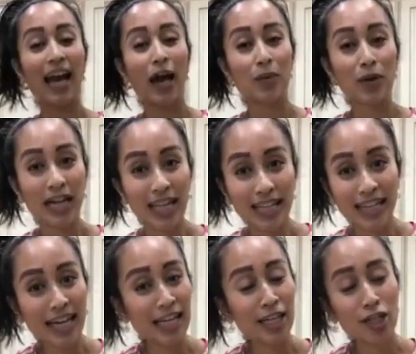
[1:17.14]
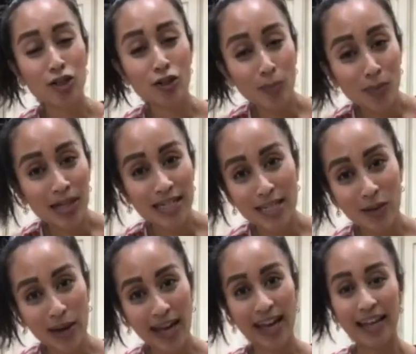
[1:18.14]
and we're getting that in a super easy
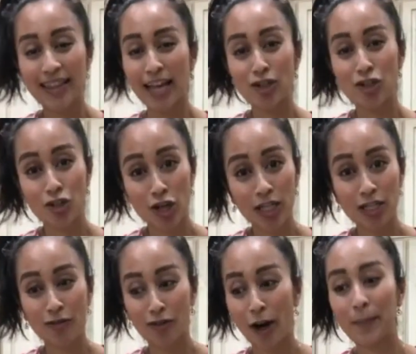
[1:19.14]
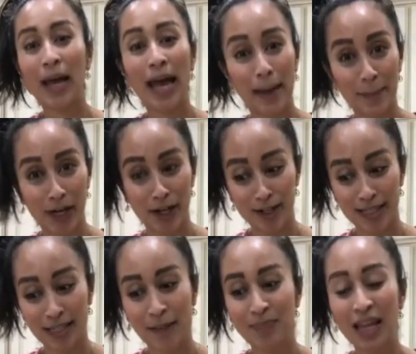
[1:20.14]
way, and that's just from hemp
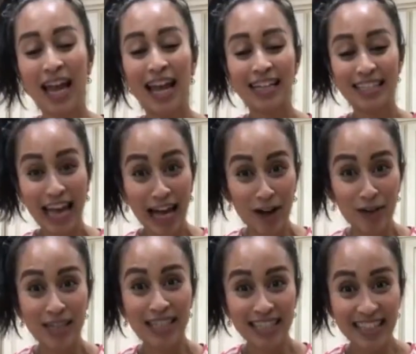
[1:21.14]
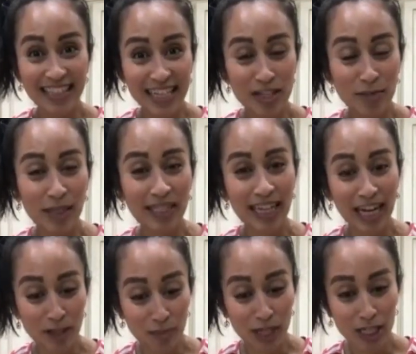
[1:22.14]
hearts. Now, since this is a
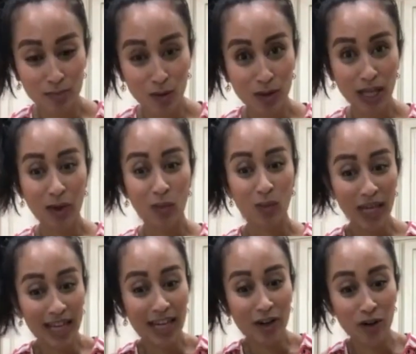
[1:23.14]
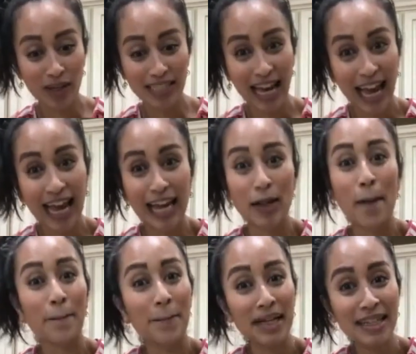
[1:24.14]
banana bread smoothie, we are going to
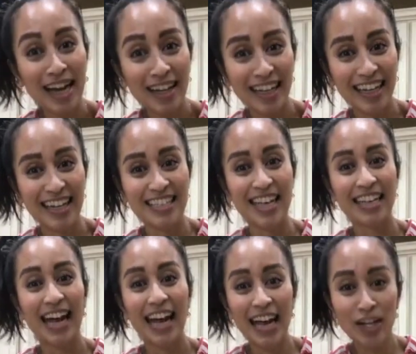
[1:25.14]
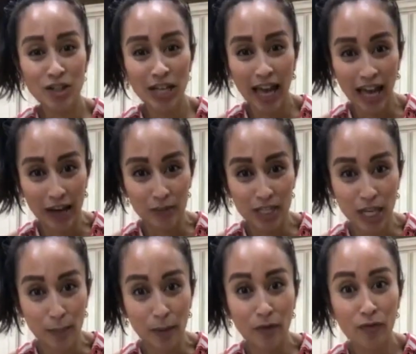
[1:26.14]
add bananas, and I actually have
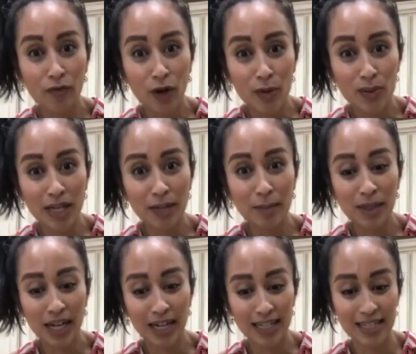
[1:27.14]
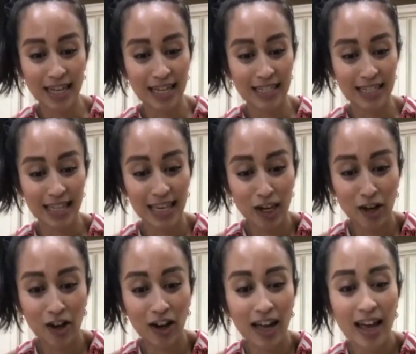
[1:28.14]
some frozen banana slices here.